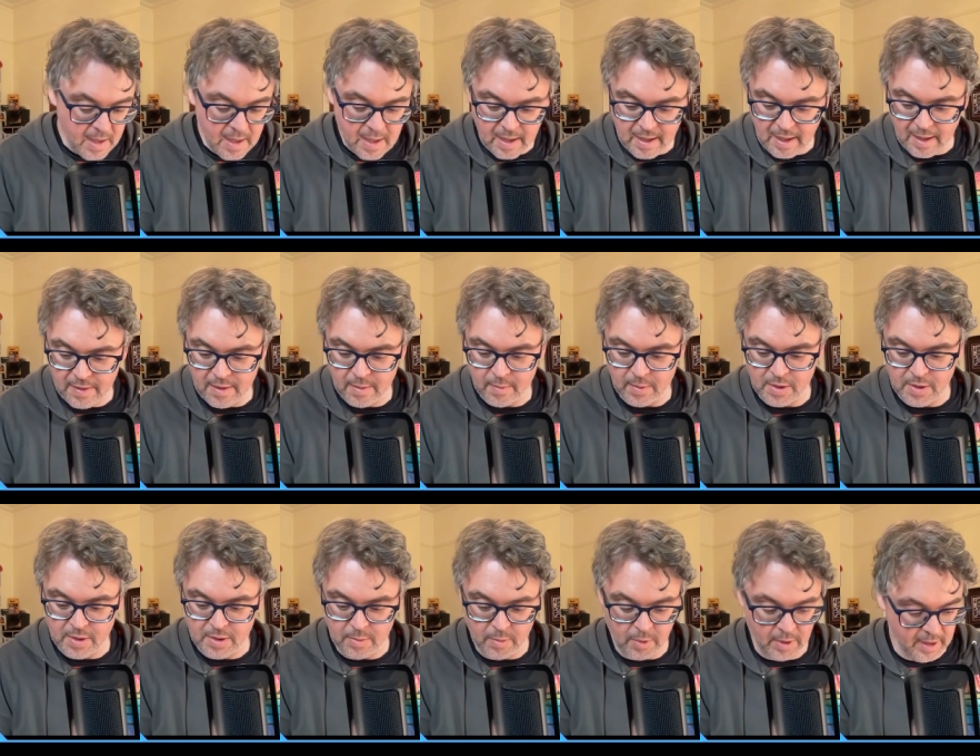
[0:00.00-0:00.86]
Nothing
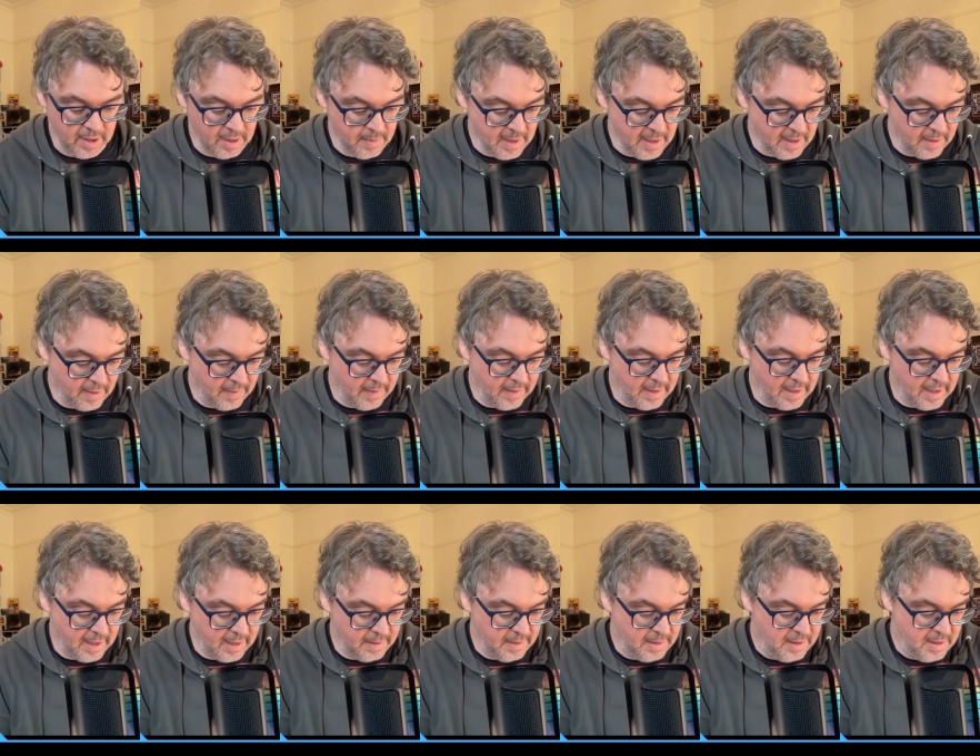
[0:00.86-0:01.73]
much to worry about on
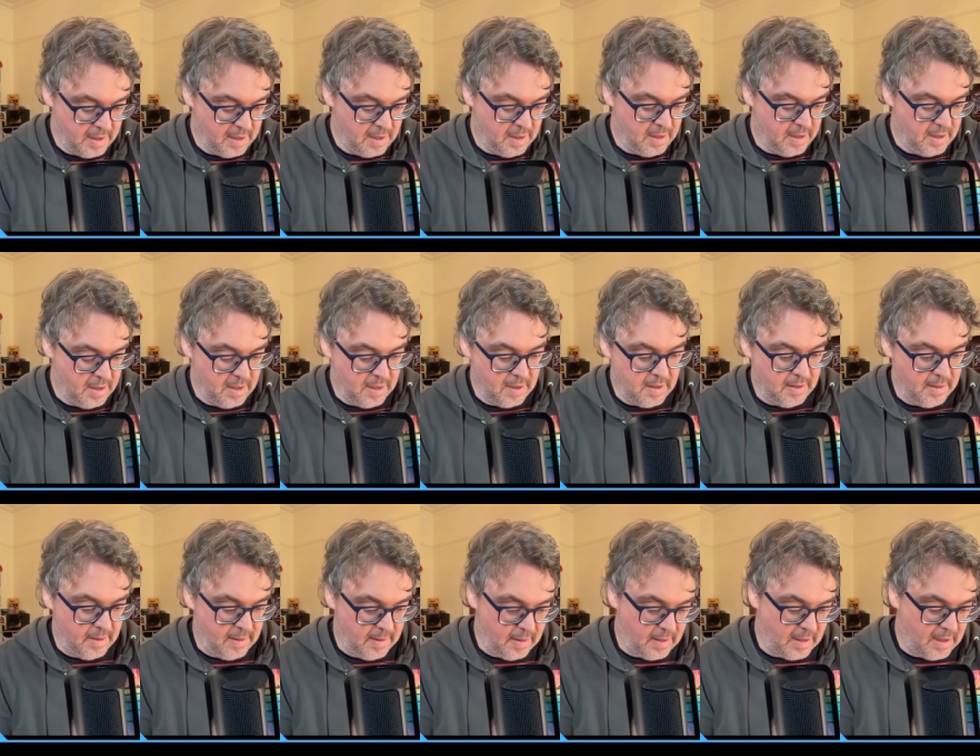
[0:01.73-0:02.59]
there.
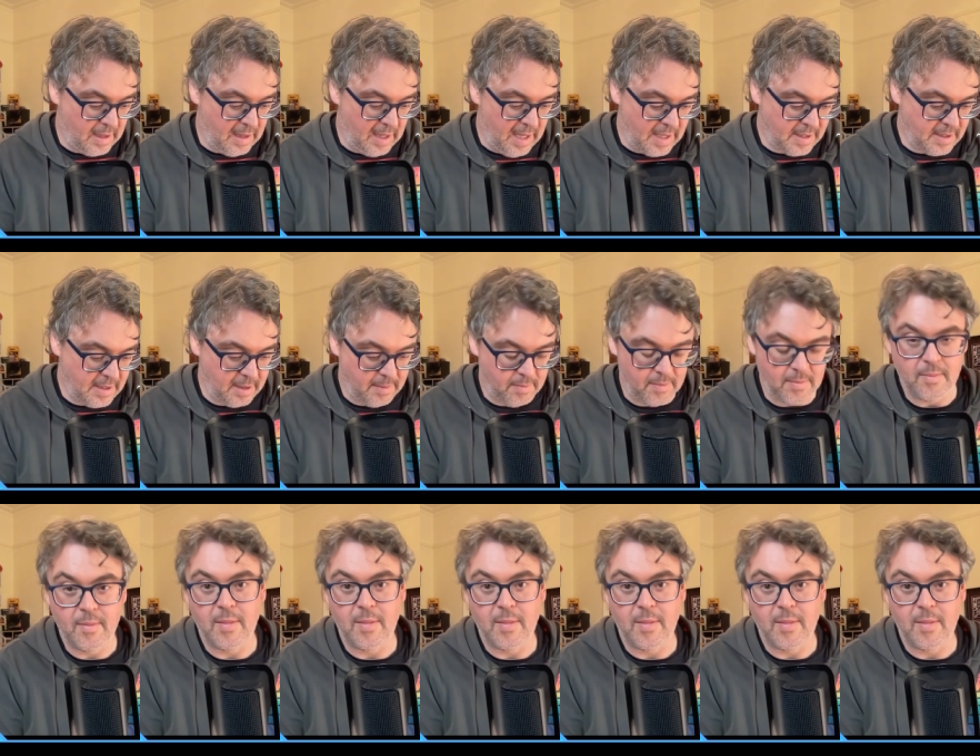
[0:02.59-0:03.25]
Classic,